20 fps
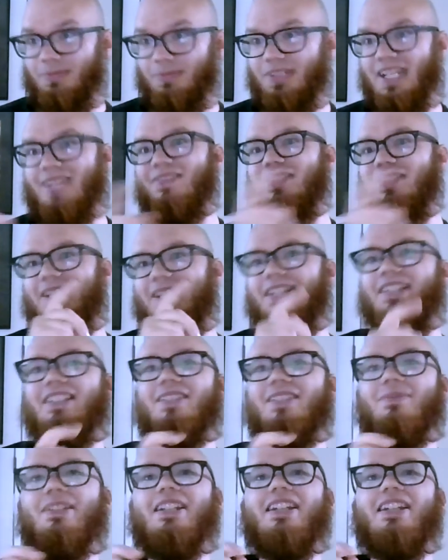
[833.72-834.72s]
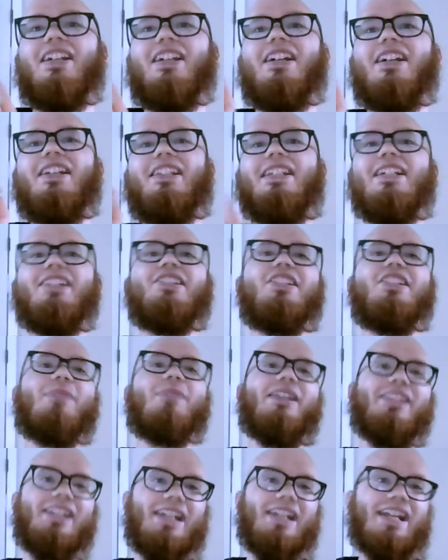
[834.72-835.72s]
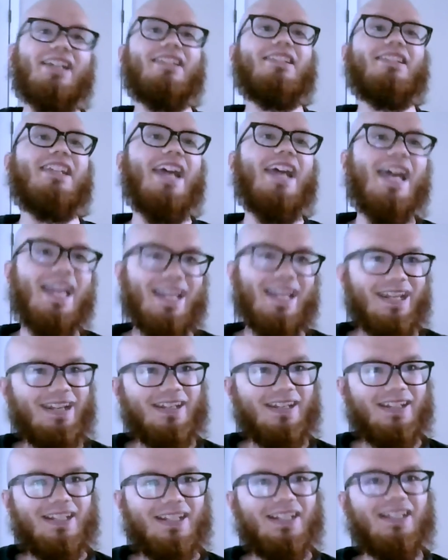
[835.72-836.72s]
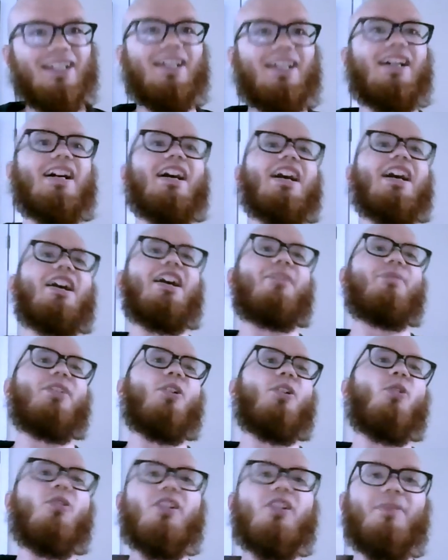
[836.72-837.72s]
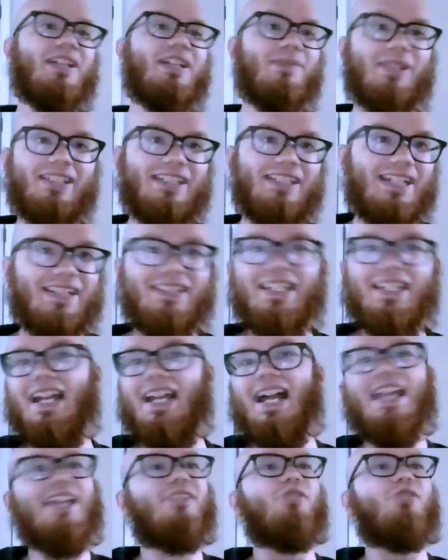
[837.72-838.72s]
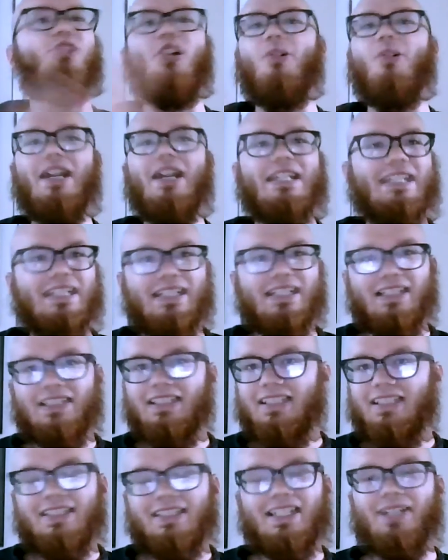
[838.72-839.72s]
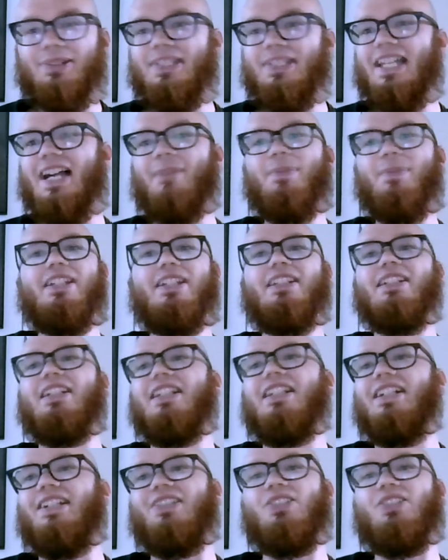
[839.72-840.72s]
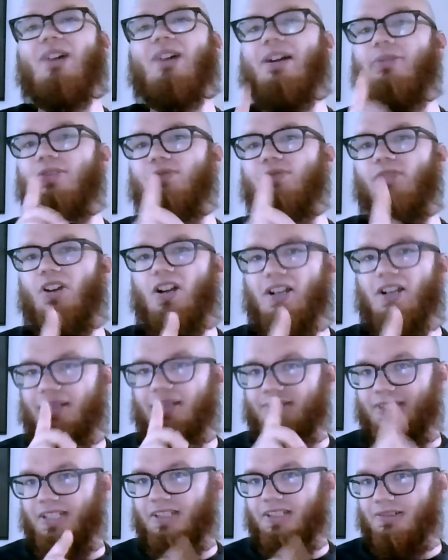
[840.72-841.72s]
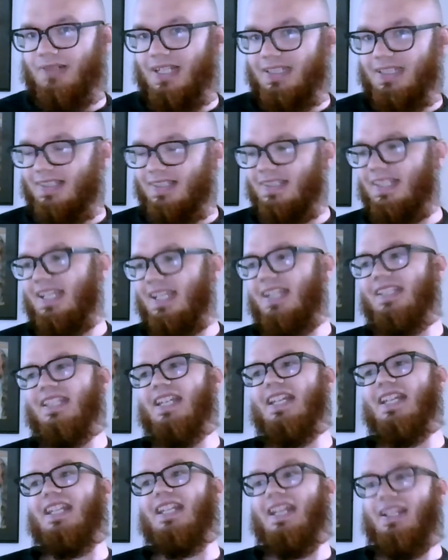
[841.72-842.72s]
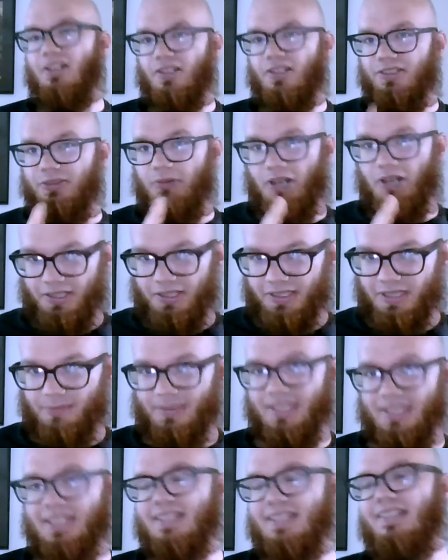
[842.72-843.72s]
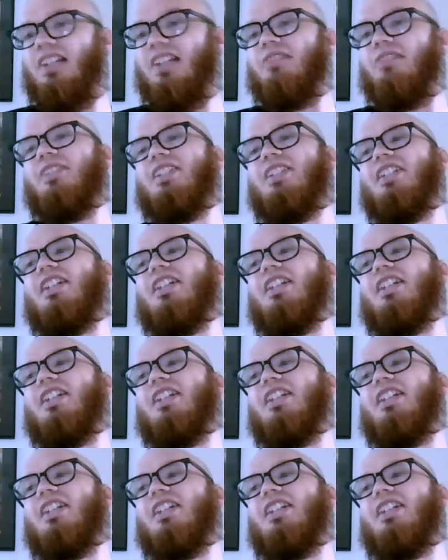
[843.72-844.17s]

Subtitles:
James attending this meeting. They actually met the next day. The whole committee met the next day. I had no idea that was happening. And so I was wrong. I was incorrect in saying that, and also on the complaint itself.